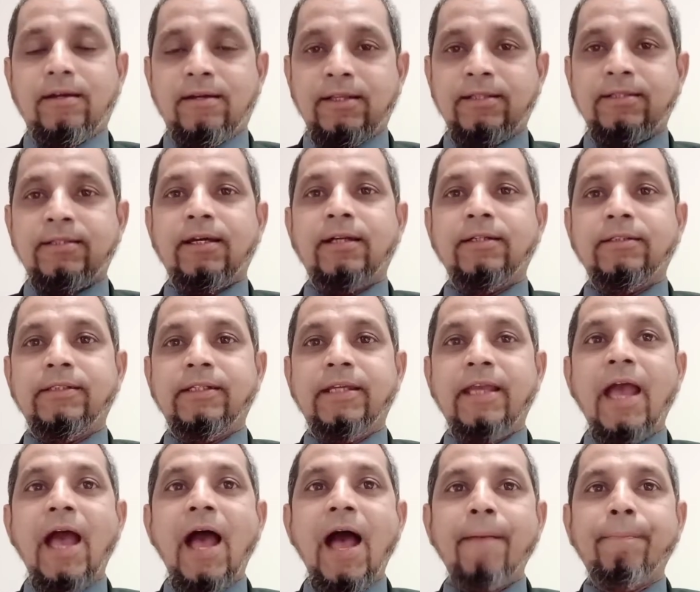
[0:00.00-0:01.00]
research
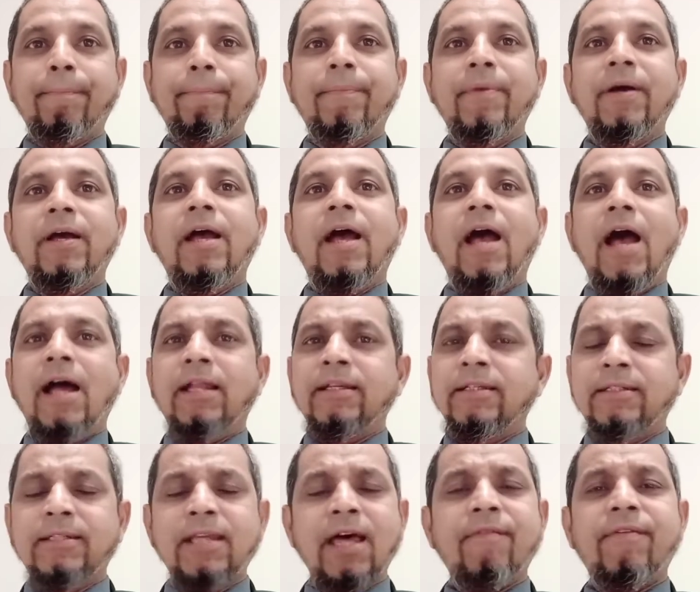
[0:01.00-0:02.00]
gap
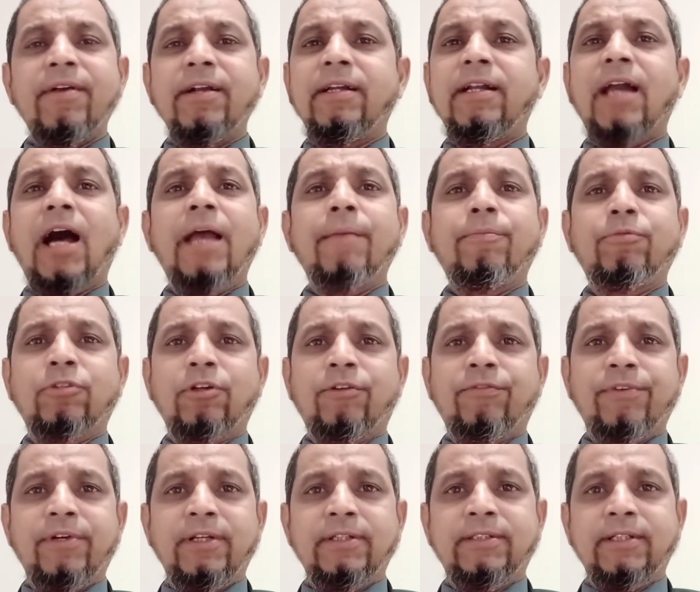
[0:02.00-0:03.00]
and seven types
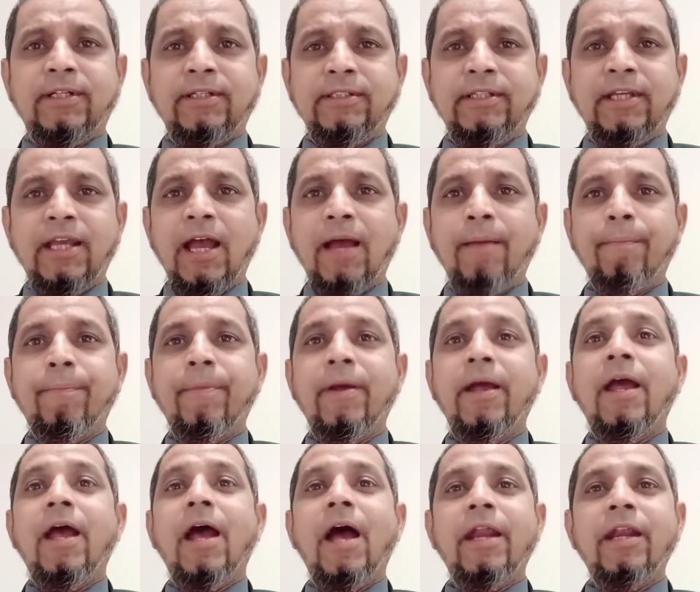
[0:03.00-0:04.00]
of research gap
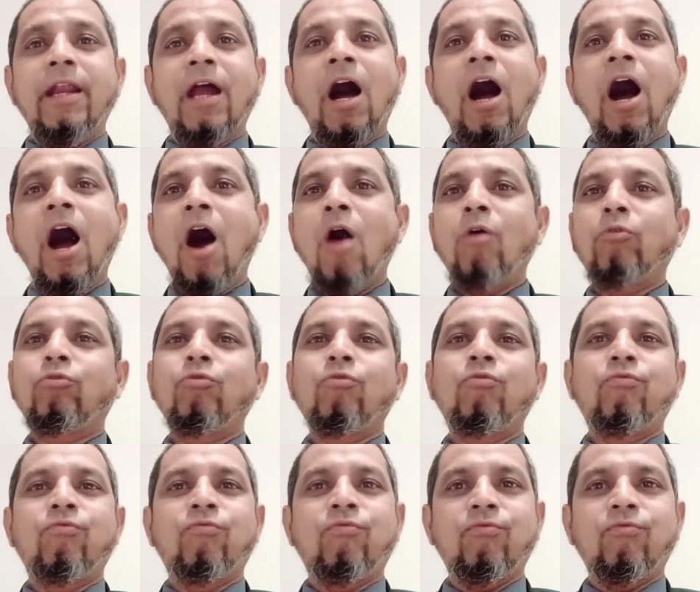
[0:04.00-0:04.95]
and how to